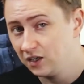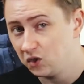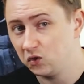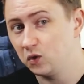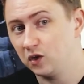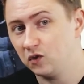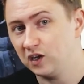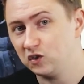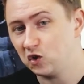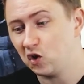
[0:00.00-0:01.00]
you're doing a
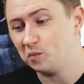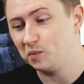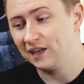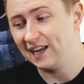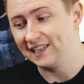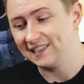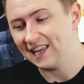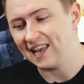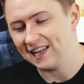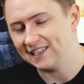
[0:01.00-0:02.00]
great job, and
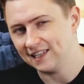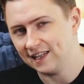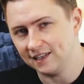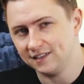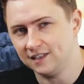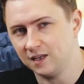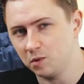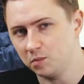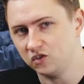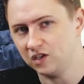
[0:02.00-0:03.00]
digging into this, you can
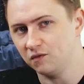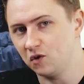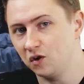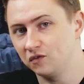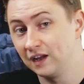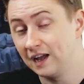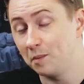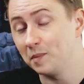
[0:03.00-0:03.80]
maybe shave off a